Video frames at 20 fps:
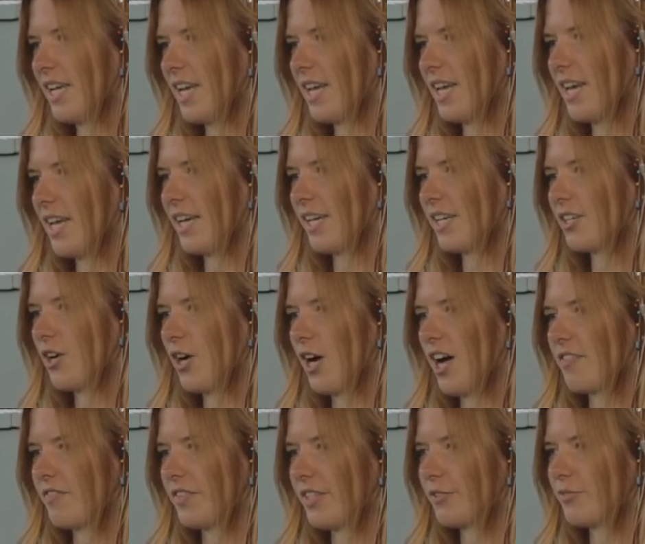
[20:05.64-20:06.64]
And
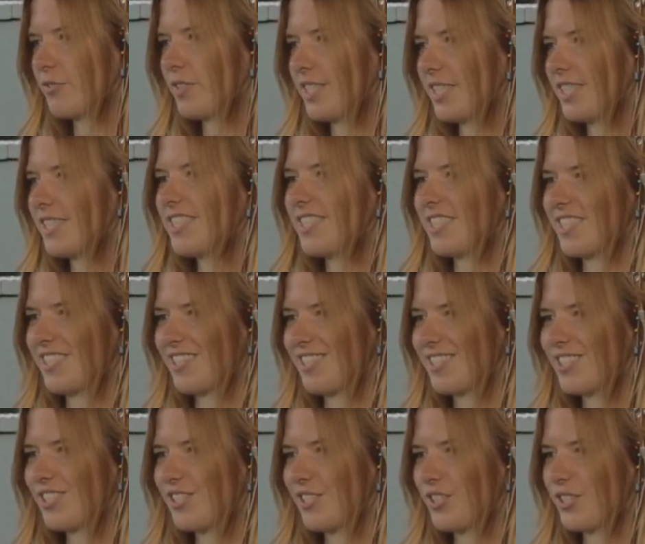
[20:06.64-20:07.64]
not having a
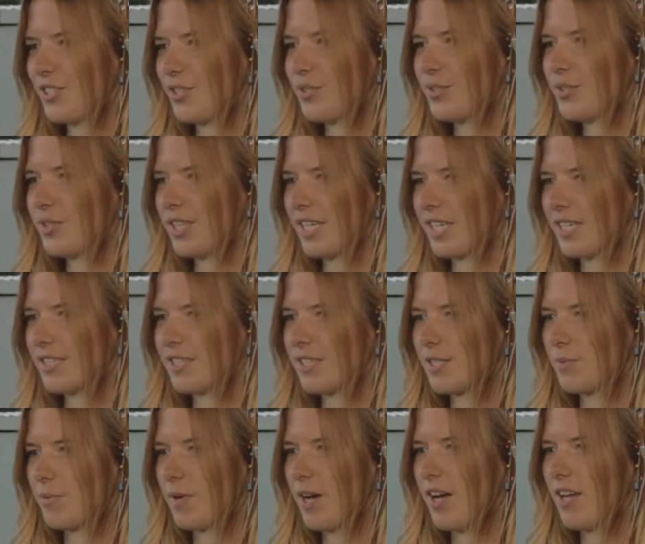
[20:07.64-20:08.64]
resistance to things
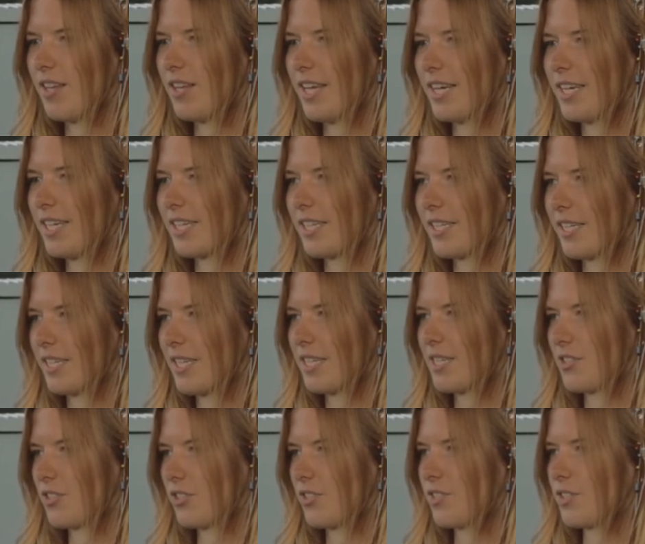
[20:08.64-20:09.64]
as well,
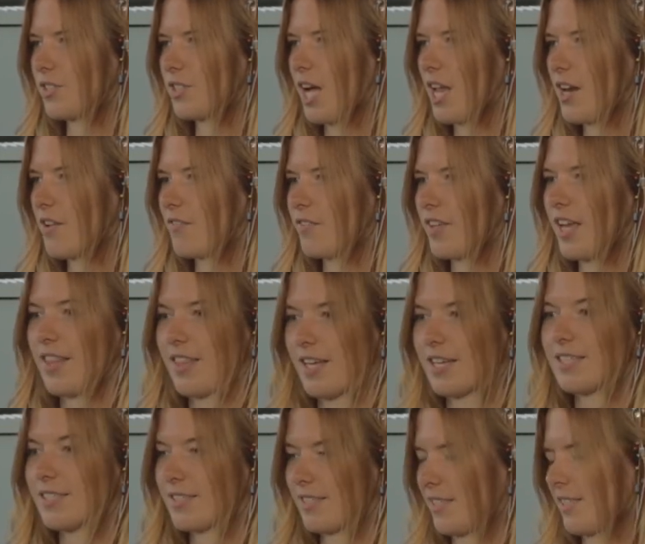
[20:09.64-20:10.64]
just
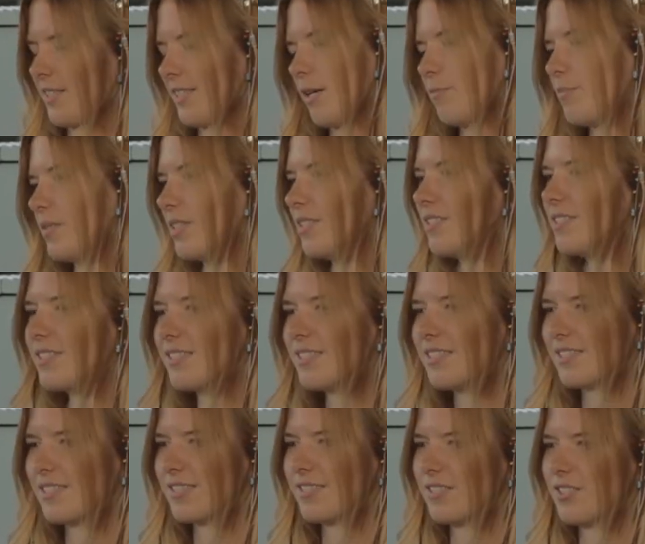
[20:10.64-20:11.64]
acceptance
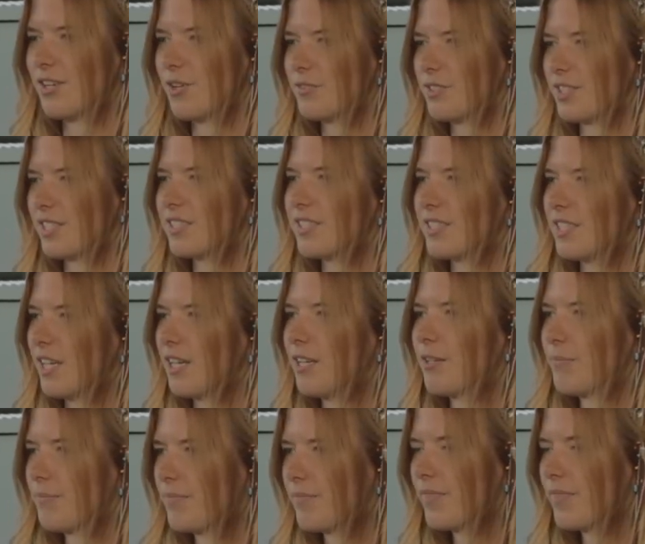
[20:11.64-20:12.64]
is not resisting.